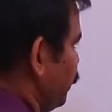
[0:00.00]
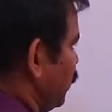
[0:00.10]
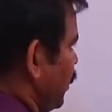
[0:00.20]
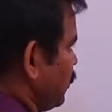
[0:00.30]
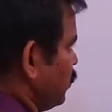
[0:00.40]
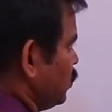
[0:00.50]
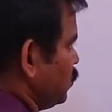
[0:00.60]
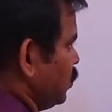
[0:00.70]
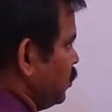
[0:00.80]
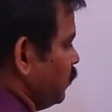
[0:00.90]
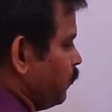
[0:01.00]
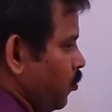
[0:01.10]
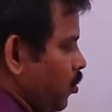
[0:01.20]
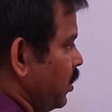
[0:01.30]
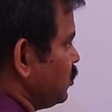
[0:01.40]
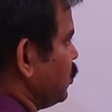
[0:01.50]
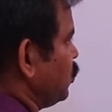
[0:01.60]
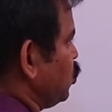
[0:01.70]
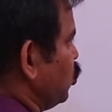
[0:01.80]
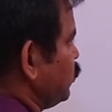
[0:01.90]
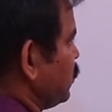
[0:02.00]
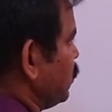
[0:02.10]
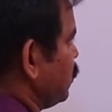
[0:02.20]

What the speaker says: you take these fluorescent tubes